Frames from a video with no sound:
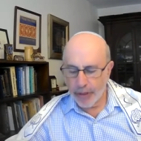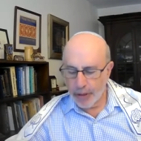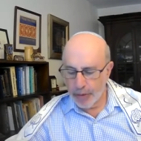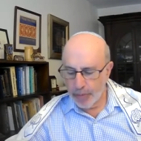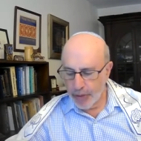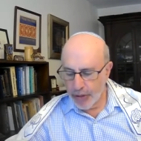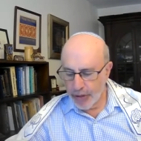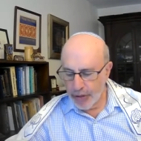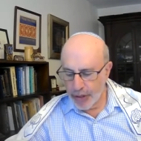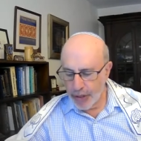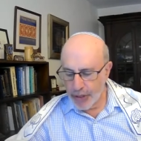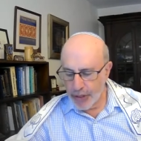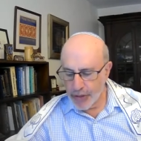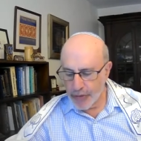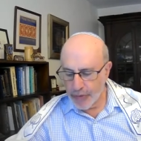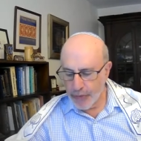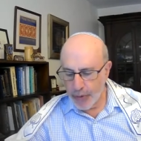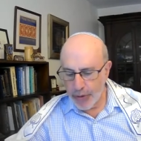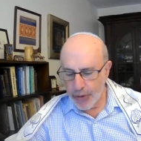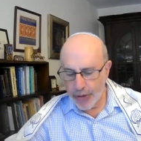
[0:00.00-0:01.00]
Communities
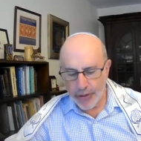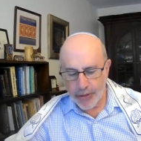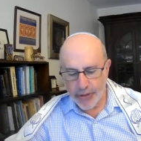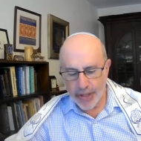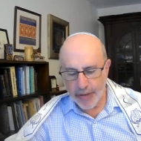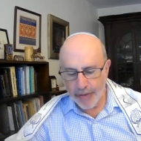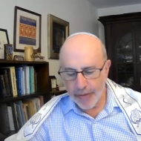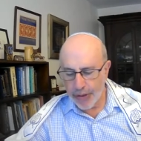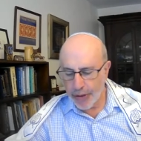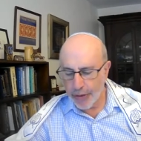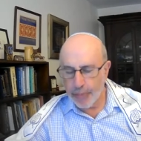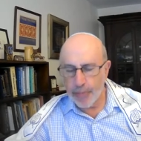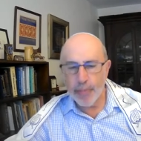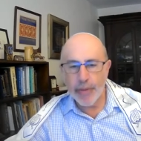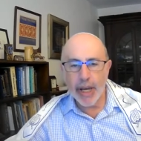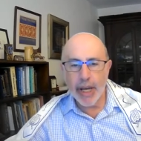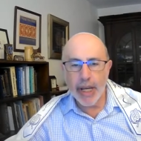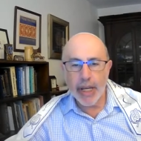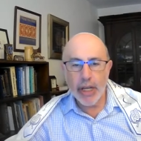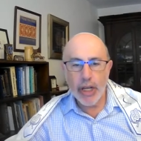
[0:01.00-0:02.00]
for the 7th of
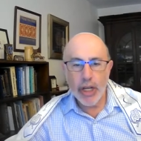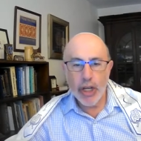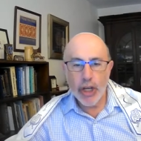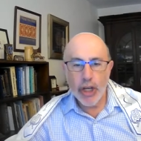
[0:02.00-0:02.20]
May,